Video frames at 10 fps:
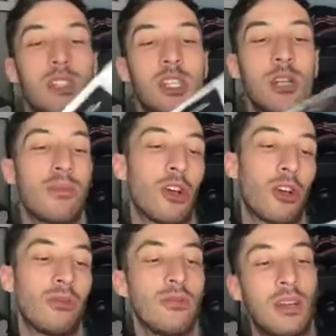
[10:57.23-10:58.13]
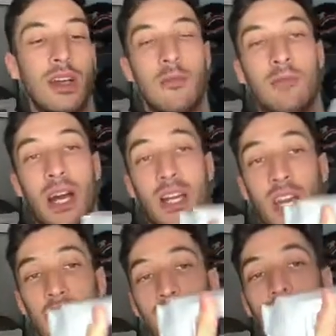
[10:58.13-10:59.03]
silver
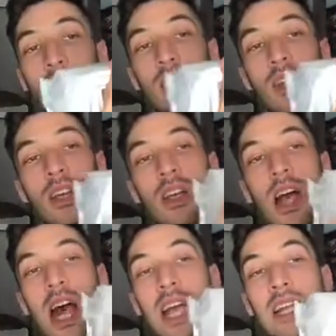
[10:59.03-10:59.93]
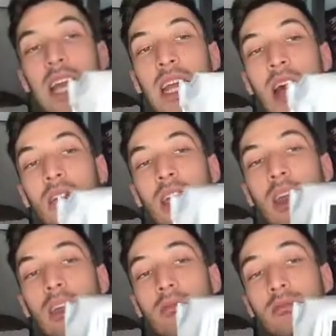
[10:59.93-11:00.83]
package. I like how the